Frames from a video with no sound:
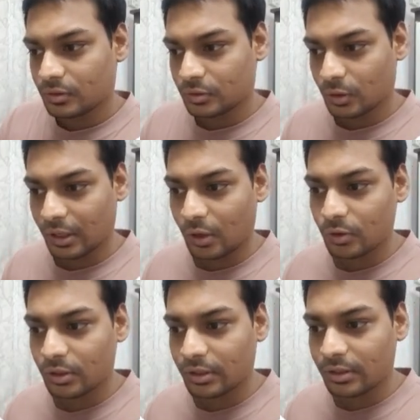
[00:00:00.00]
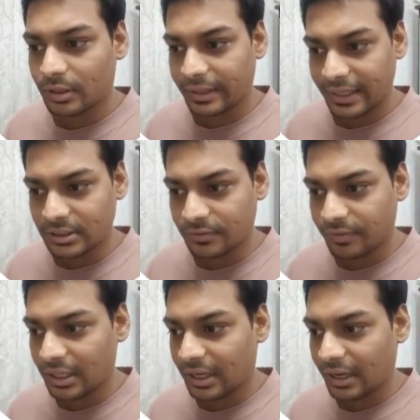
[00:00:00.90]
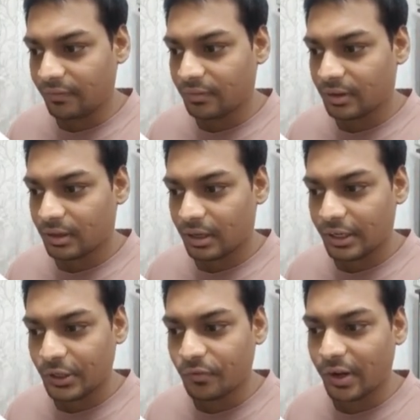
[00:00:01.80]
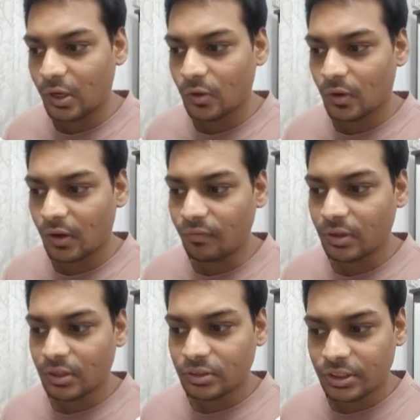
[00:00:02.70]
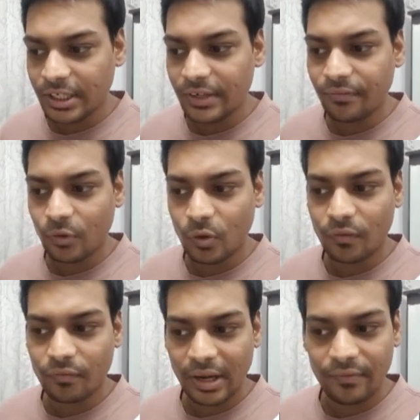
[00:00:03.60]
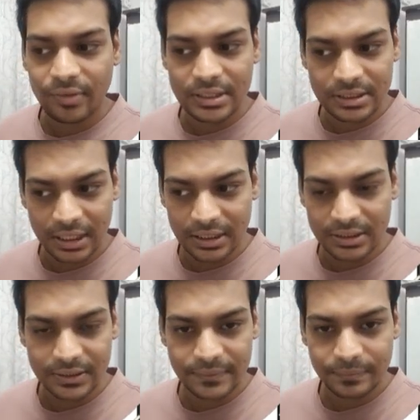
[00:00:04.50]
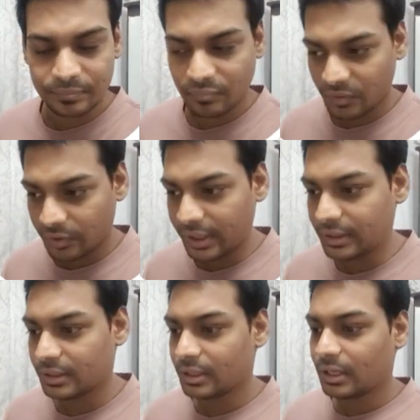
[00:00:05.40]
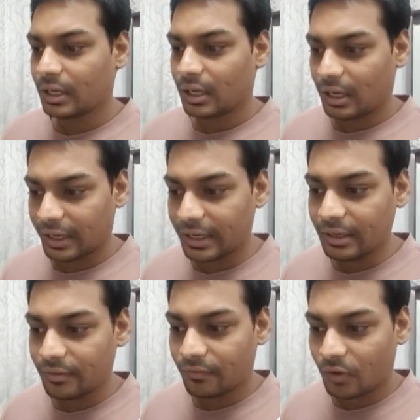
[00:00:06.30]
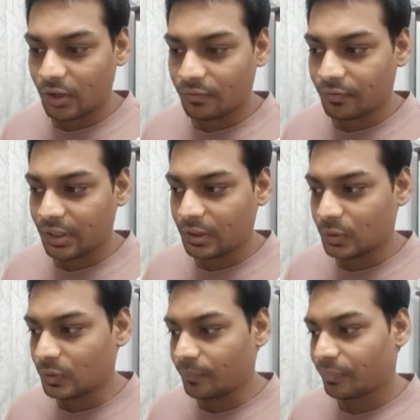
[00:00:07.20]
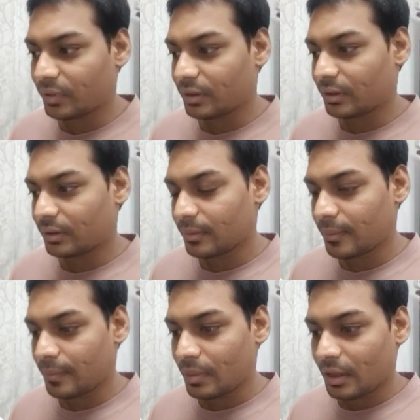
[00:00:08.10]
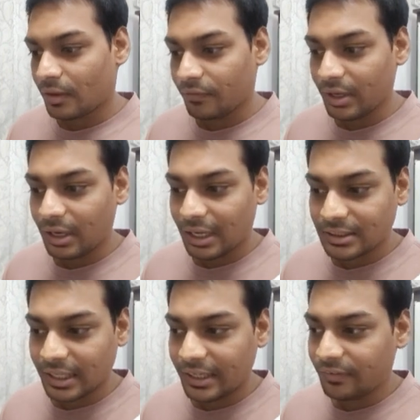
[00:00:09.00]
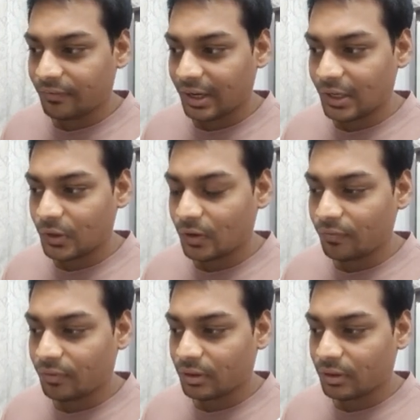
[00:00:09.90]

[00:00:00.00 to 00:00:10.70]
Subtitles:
So now the next will have a new value of 3, 4, 5 and 6, right? Again, what we'll do, we'll assign value of